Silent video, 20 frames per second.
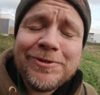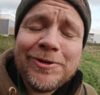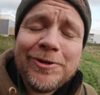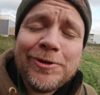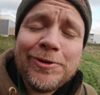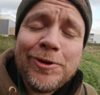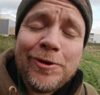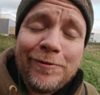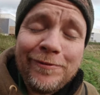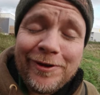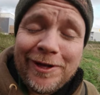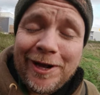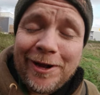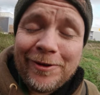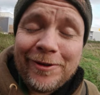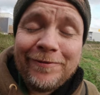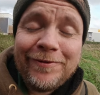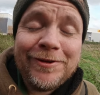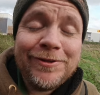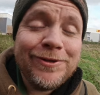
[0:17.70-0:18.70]
to a new video,
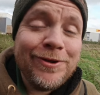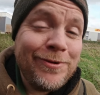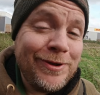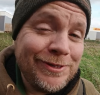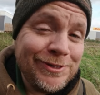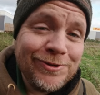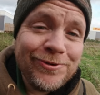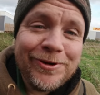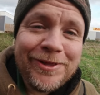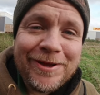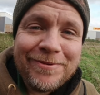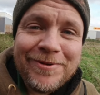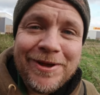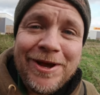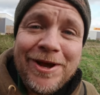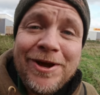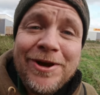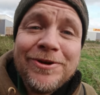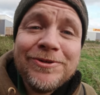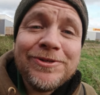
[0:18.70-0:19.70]
and if you do enjoy them,
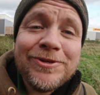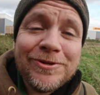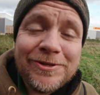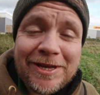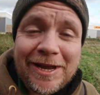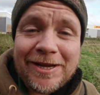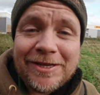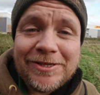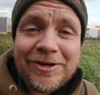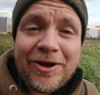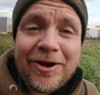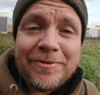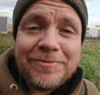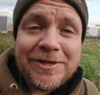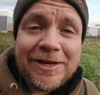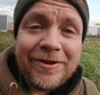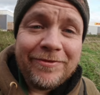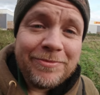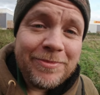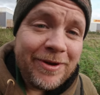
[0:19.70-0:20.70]
do take time
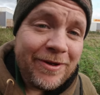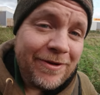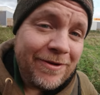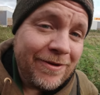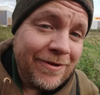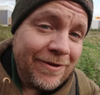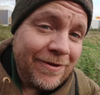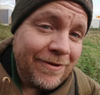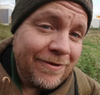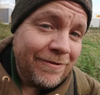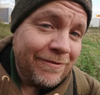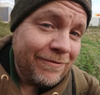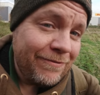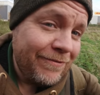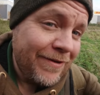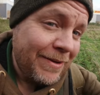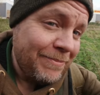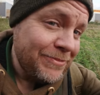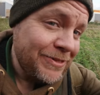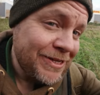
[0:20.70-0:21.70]
to give them a
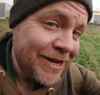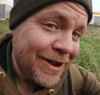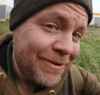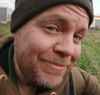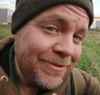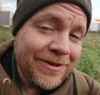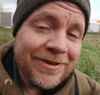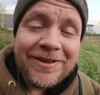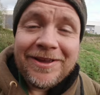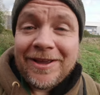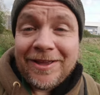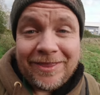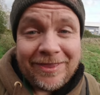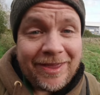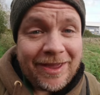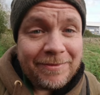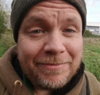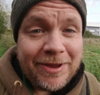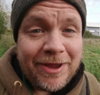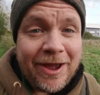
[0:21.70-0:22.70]
thumbs up.
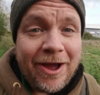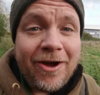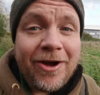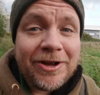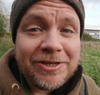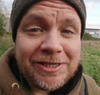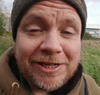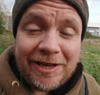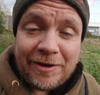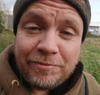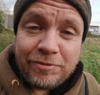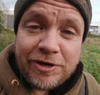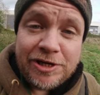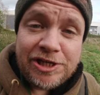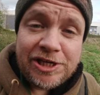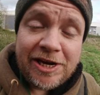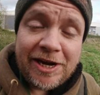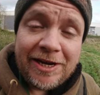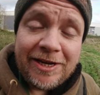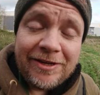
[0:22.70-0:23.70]
That'd be heartily
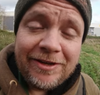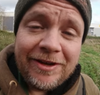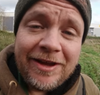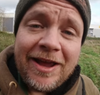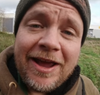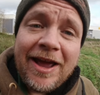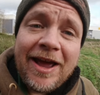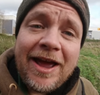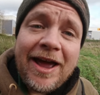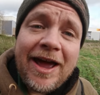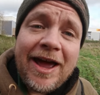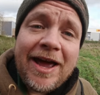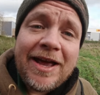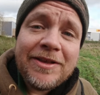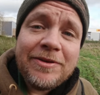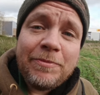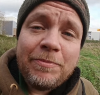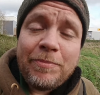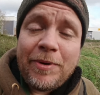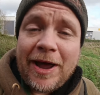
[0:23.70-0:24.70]
appreciated.
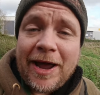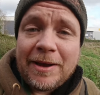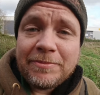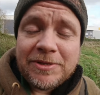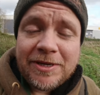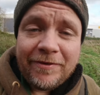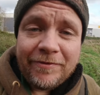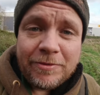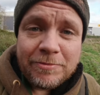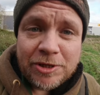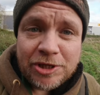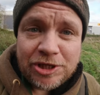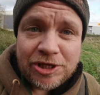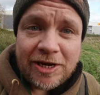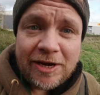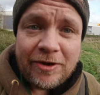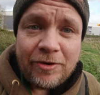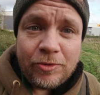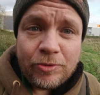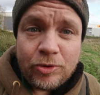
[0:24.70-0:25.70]
And perhaps give them a
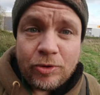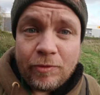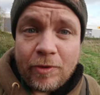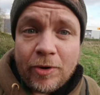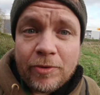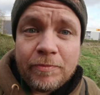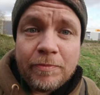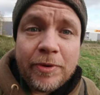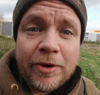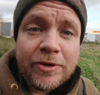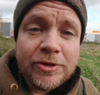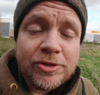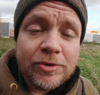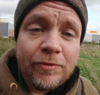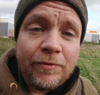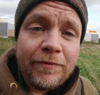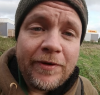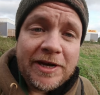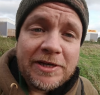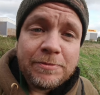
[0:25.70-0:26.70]
share on your own
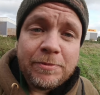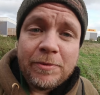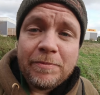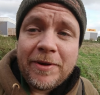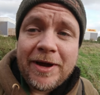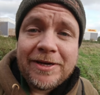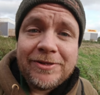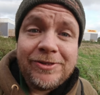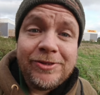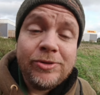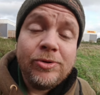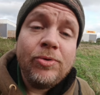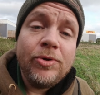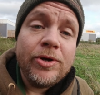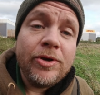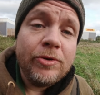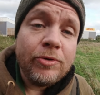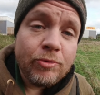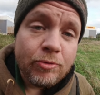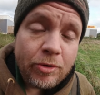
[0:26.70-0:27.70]
personal Facebook pages or
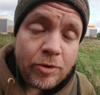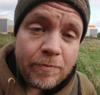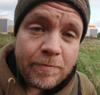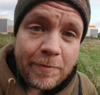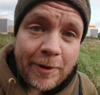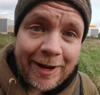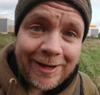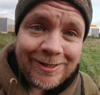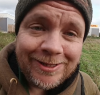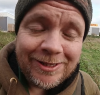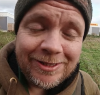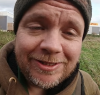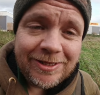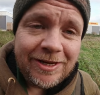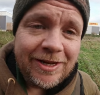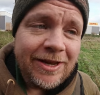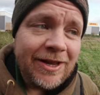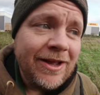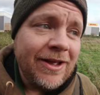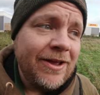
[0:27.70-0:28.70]
your group pages.
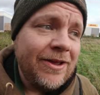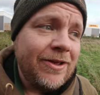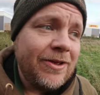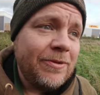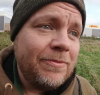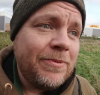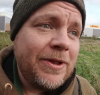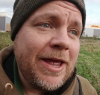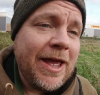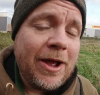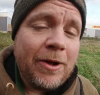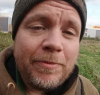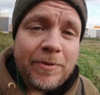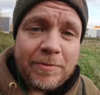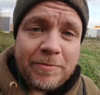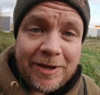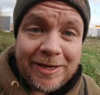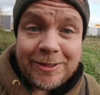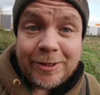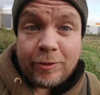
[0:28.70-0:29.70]
You'd be
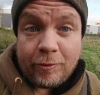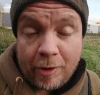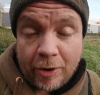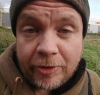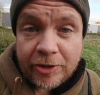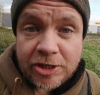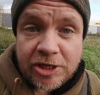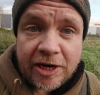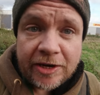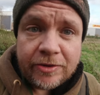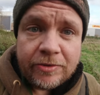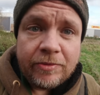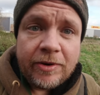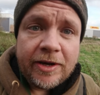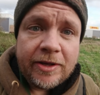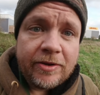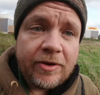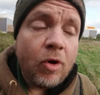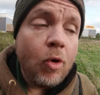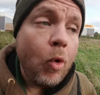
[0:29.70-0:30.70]
helping me to grow the channel,
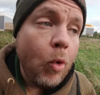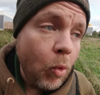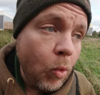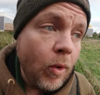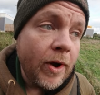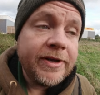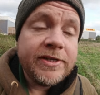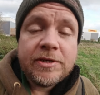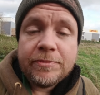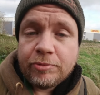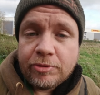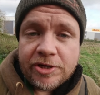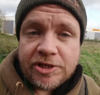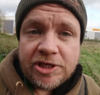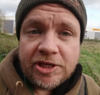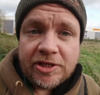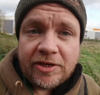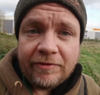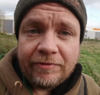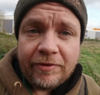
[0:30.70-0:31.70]
and I'm always
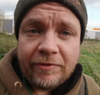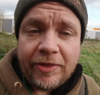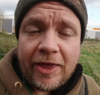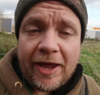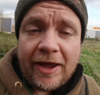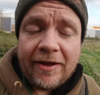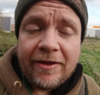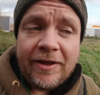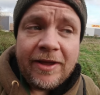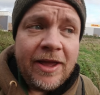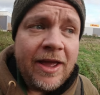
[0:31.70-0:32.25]
appreciative of that.